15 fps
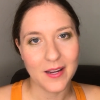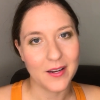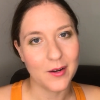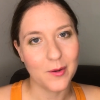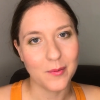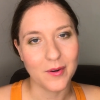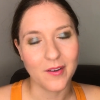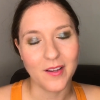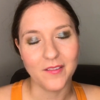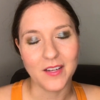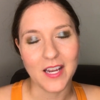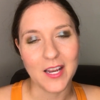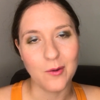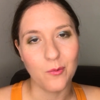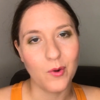I hope you're all
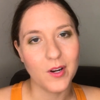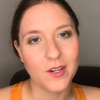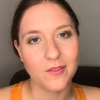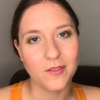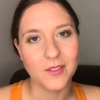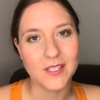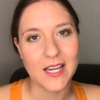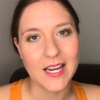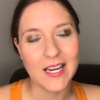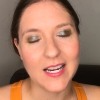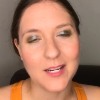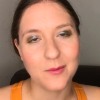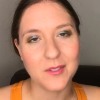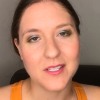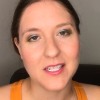having a wonderful day,
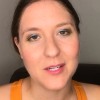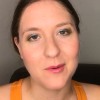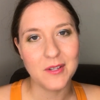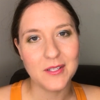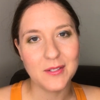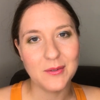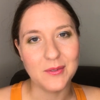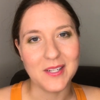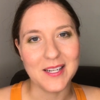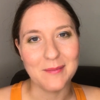and I will see you all soon.